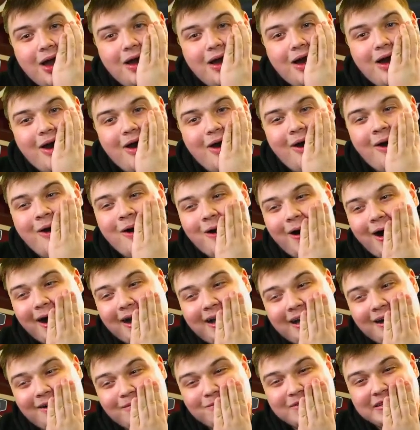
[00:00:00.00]
Oh, I
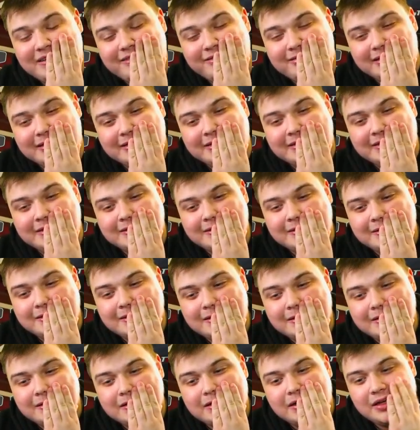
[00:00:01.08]
can't believe this.
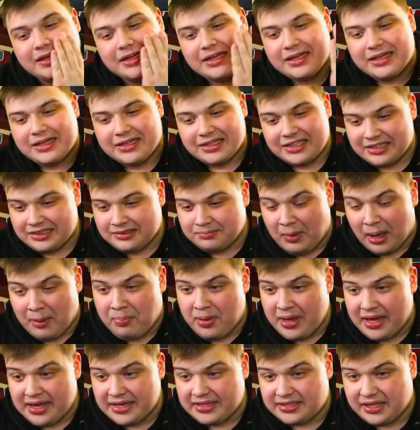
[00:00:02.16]
My
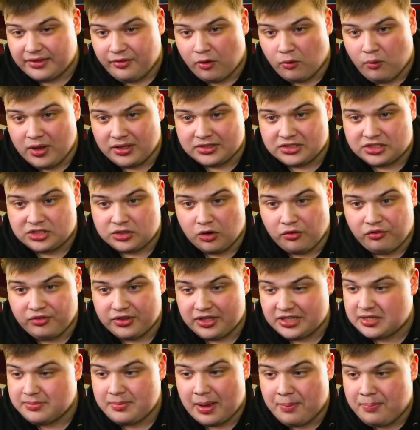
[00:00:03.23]
biggest ever win. So
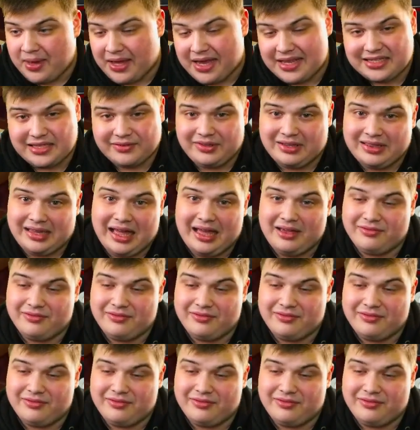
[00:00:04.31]
this is my biggest ever live